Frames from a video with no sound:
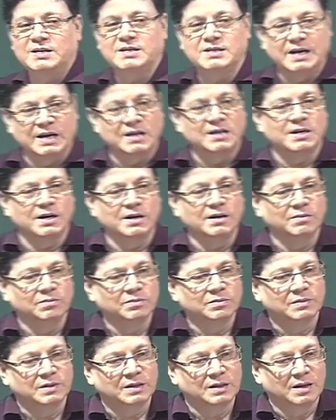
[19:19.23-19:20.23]
center.
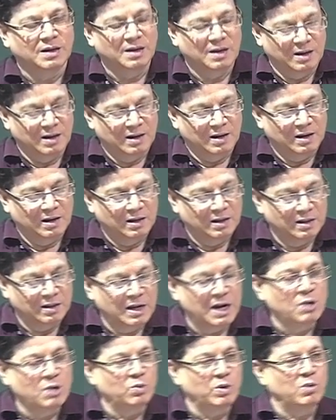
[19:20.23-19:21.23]

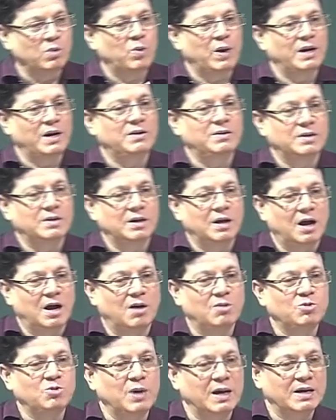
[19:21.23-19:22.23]
Then we went
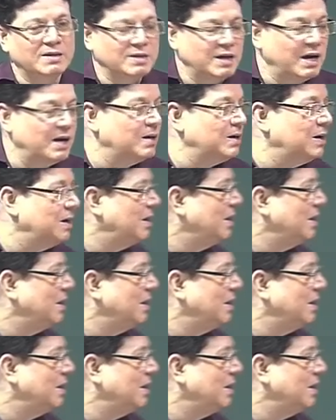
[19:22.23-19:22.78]
how to assign